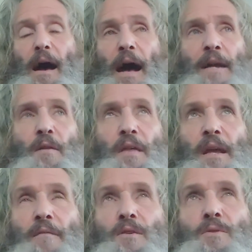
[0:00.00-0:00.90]
I don't
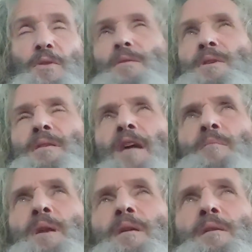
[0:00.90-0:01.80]
think I've used, since
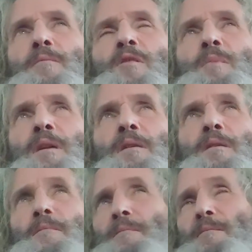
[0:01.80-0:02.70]
I've been here, we've been
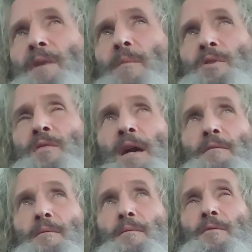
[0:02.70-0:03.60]
here almost
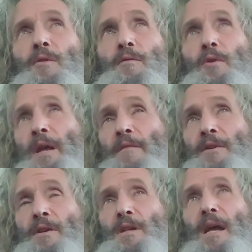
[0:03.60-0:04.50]
4.5
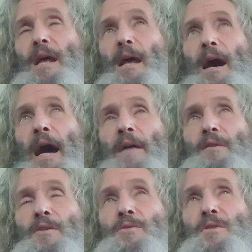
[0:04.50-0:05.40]
years, I
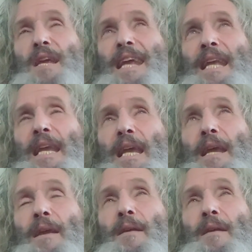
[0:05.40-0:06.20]
haven't used any